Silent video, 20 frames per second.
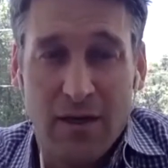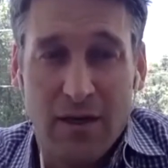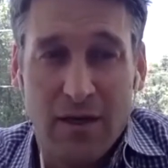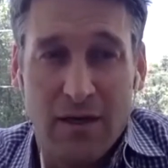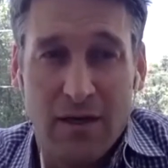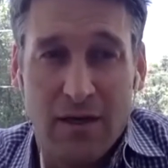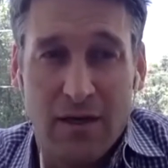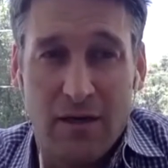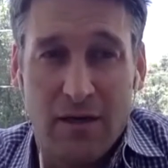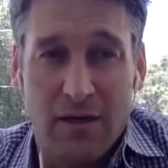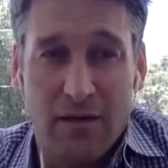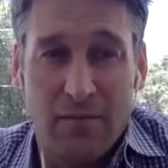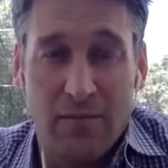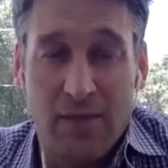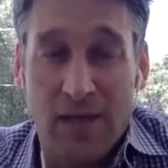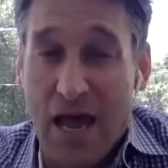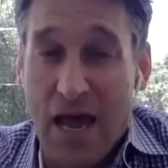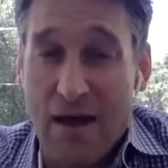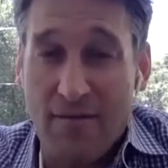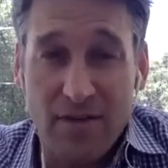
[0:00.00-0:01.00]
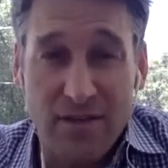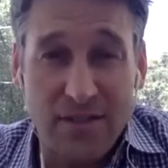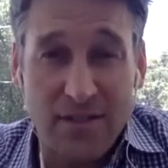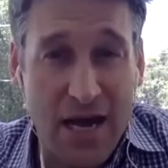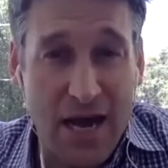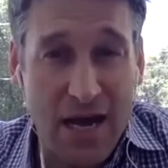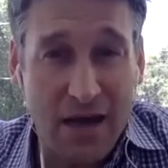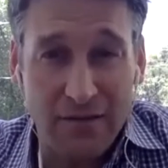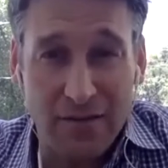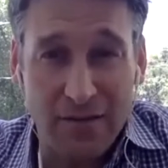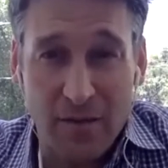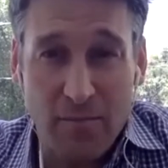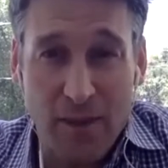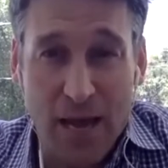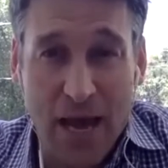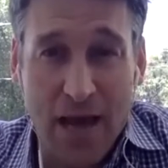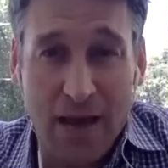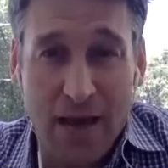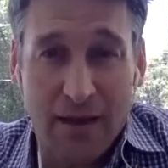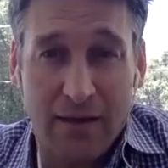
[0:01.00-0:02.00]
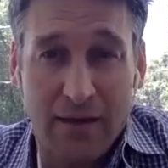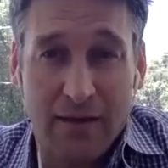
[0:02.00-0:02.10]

They haven't dialed it back.